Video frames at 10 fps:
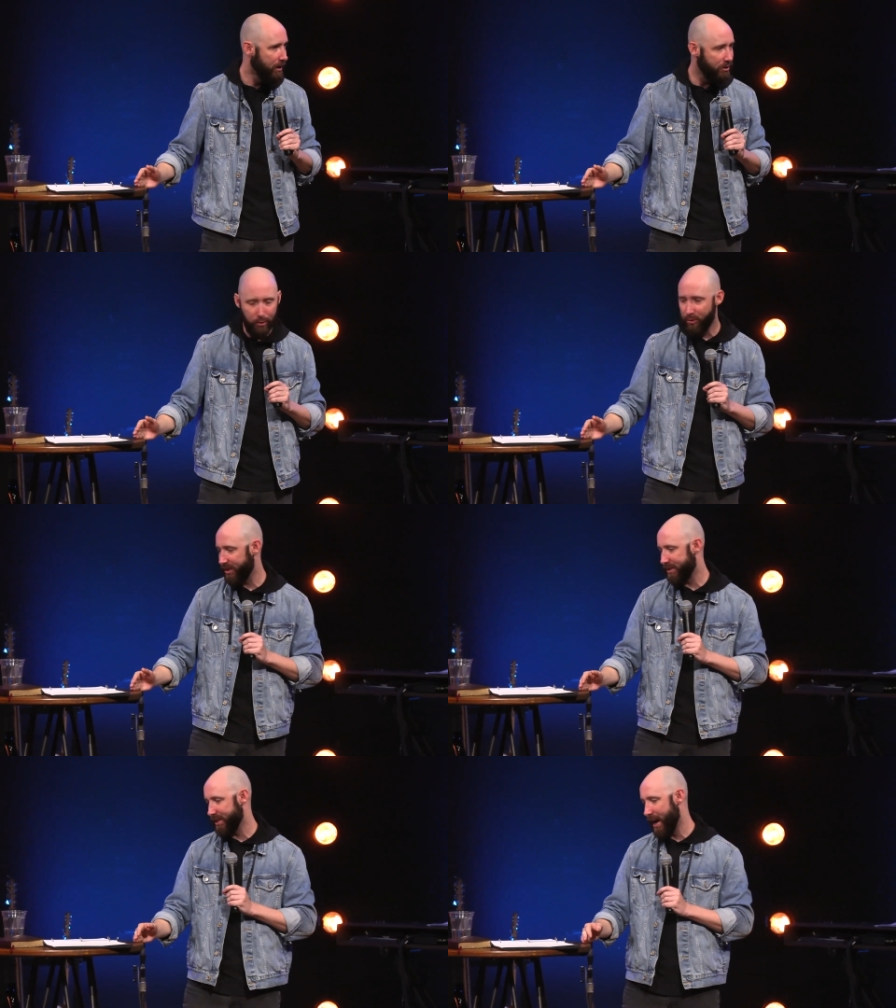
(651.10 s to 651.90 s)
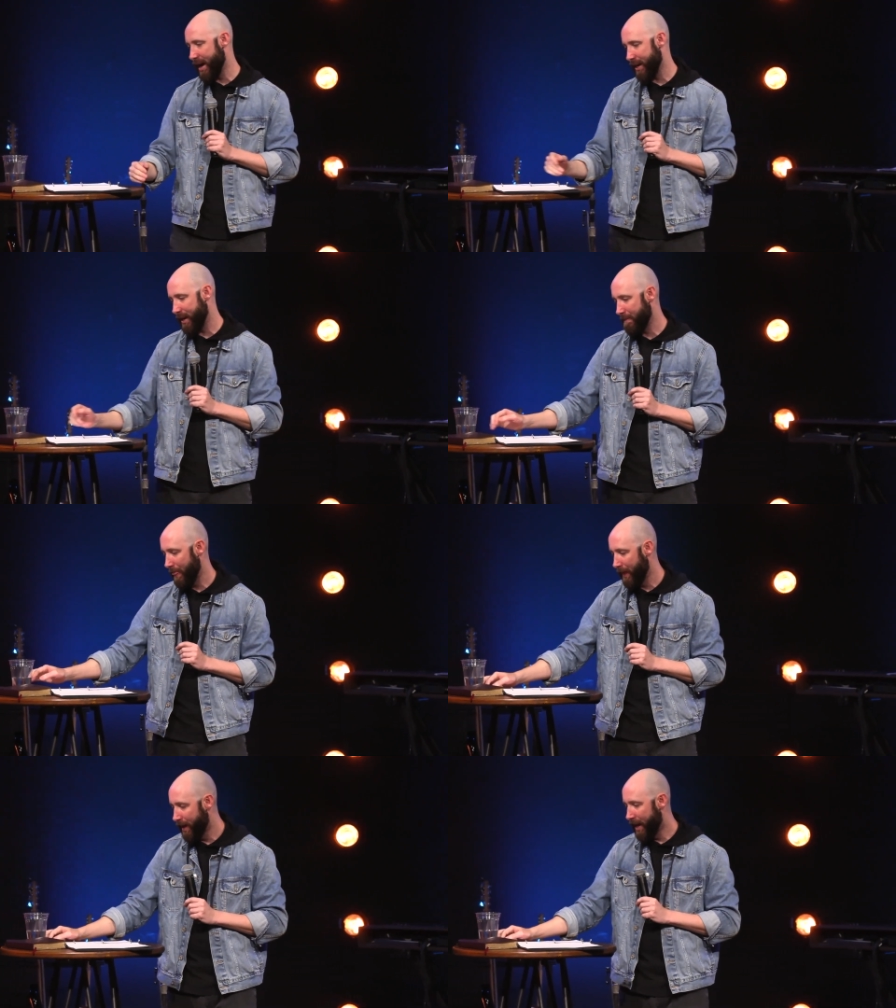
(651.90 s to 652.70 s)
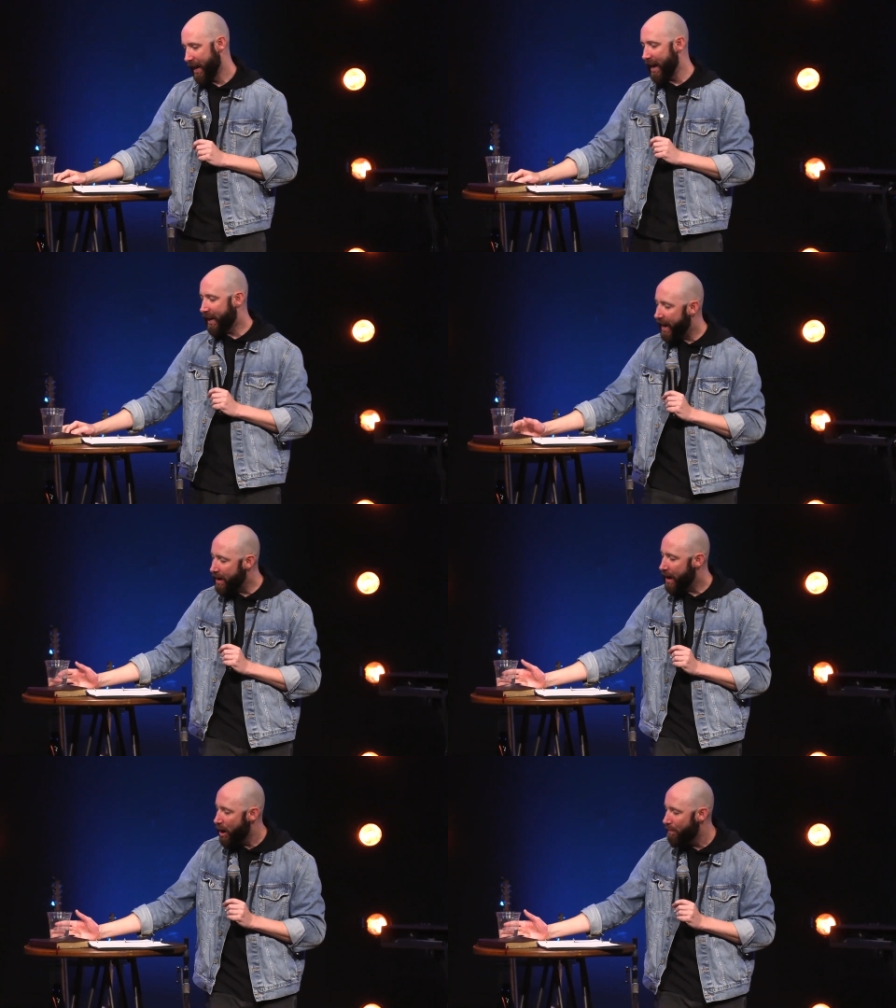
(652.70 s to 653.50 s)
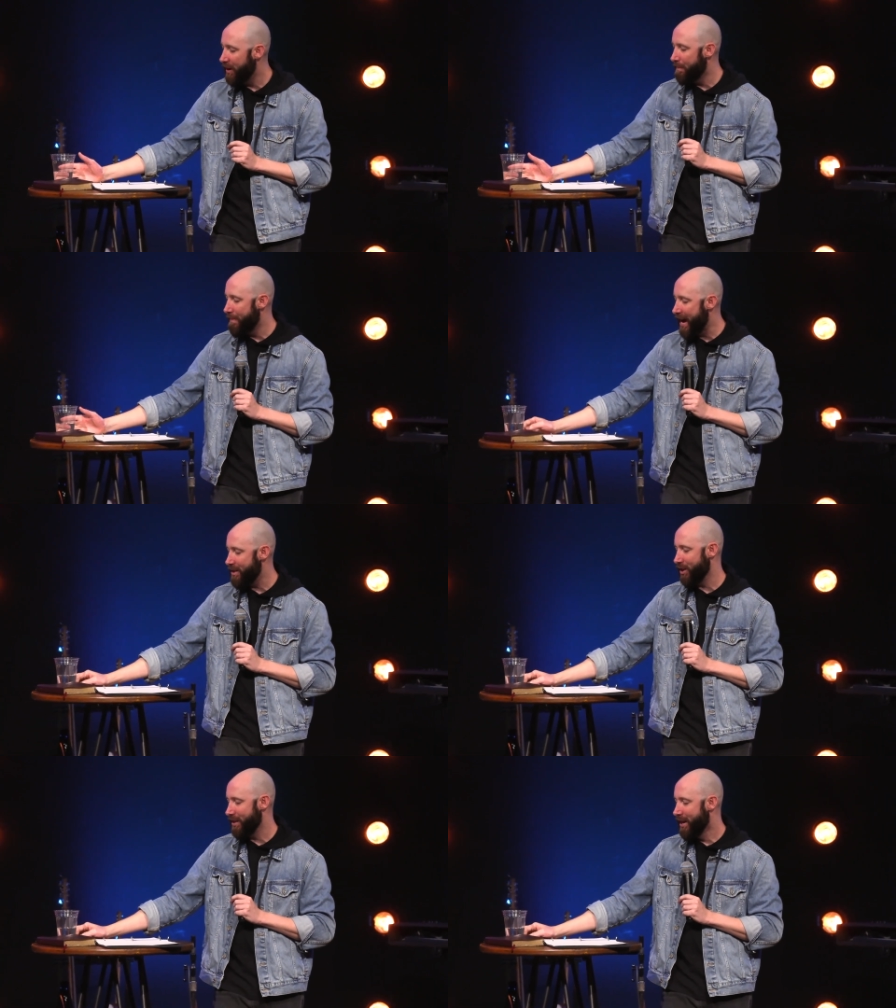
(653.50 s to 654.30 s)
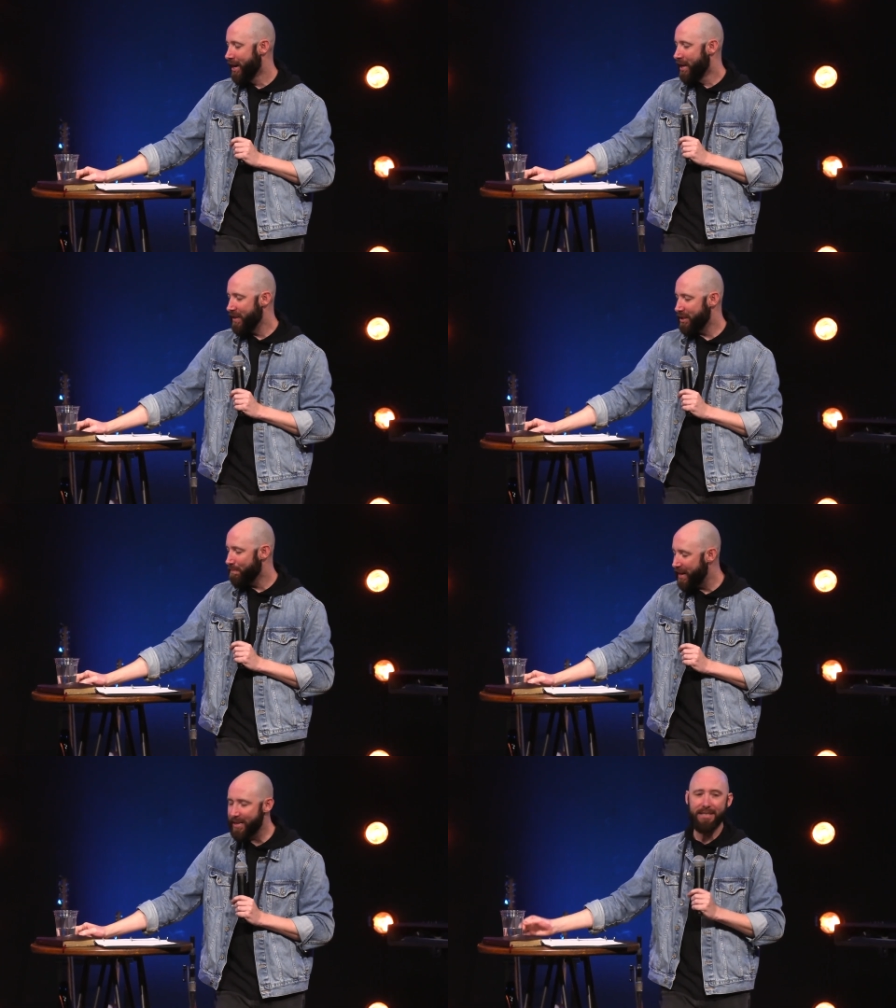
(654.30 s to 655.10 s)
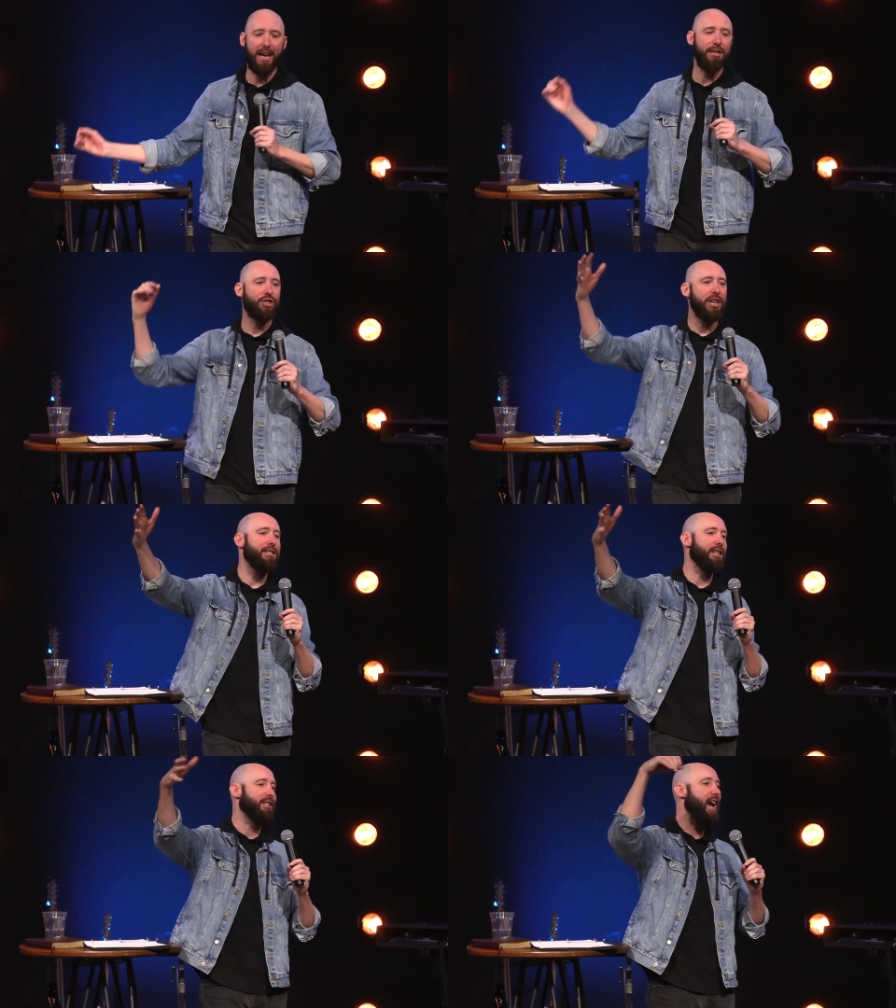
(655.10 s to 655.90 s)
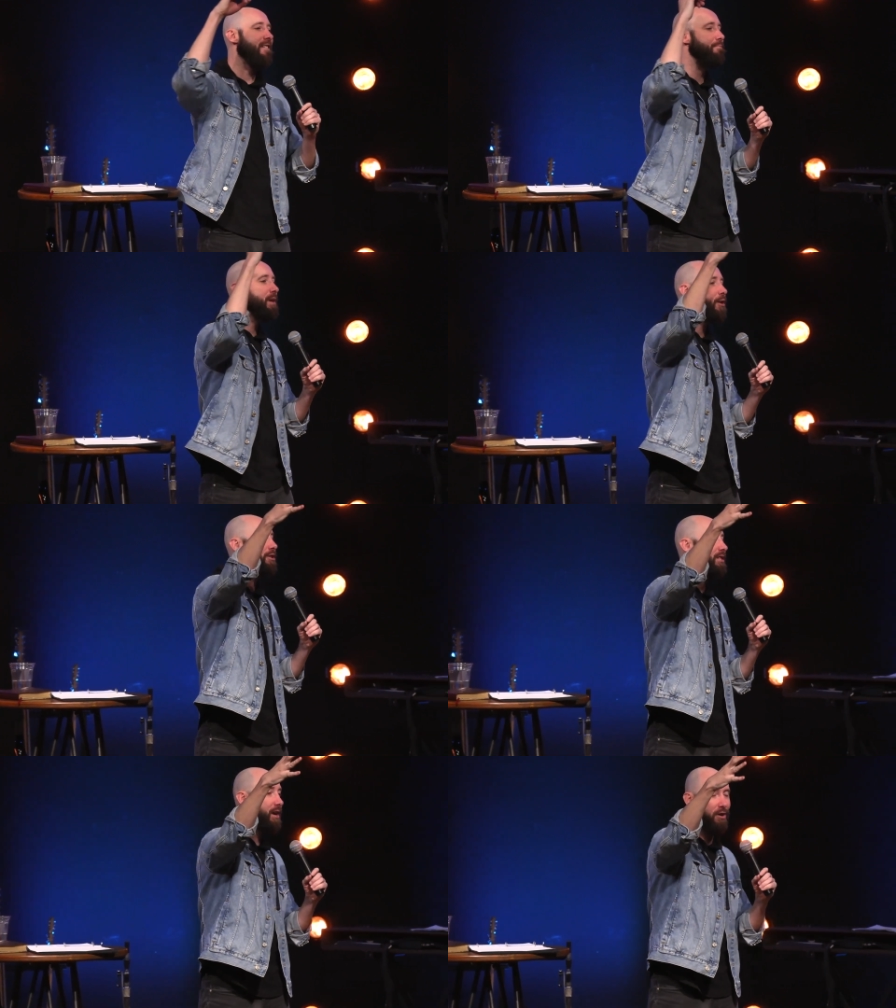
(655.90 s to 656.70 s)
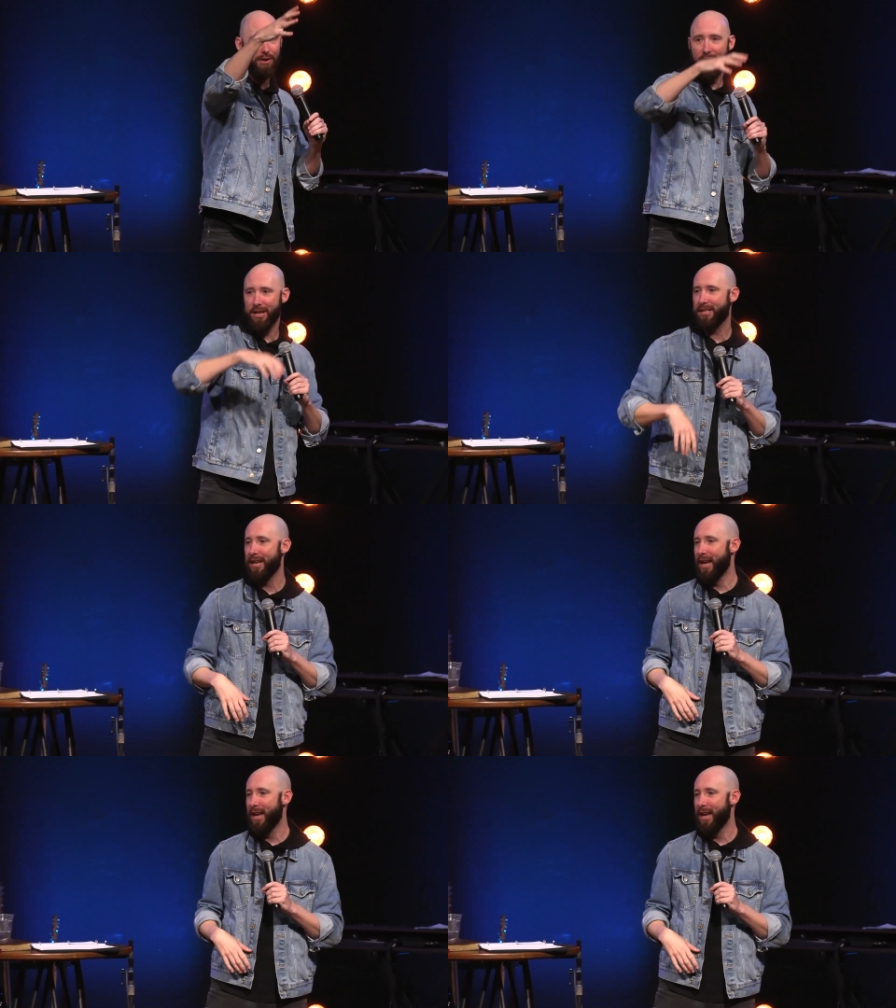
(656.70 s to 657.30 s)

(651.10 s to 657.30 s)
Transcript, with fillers: to society. And I can't help but imagine these men say, Jesus, have mercy on us.